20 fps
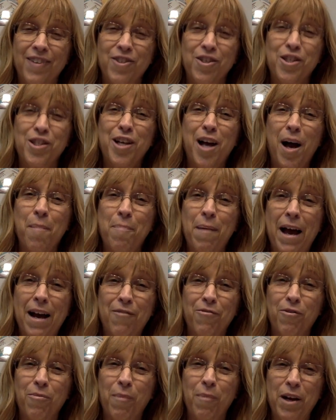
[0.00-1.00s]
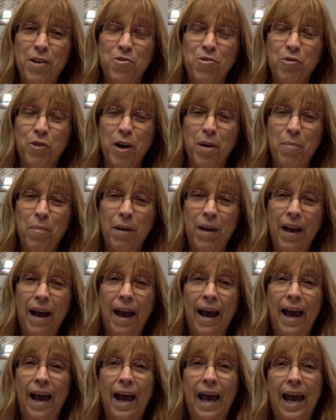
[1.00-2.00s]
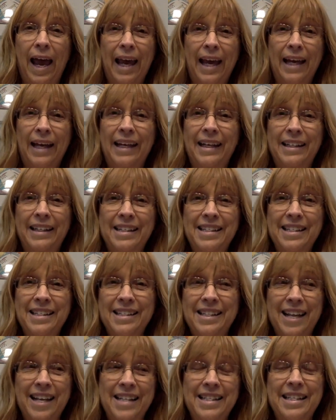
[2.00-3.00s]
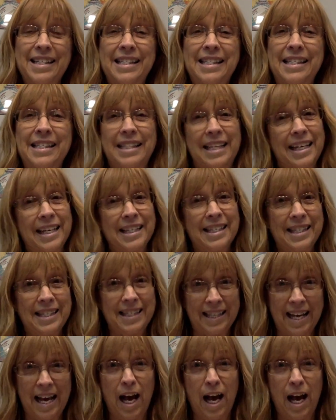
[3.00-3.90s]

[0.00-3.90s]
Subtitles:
Just got back from my trip, and this is like the sixth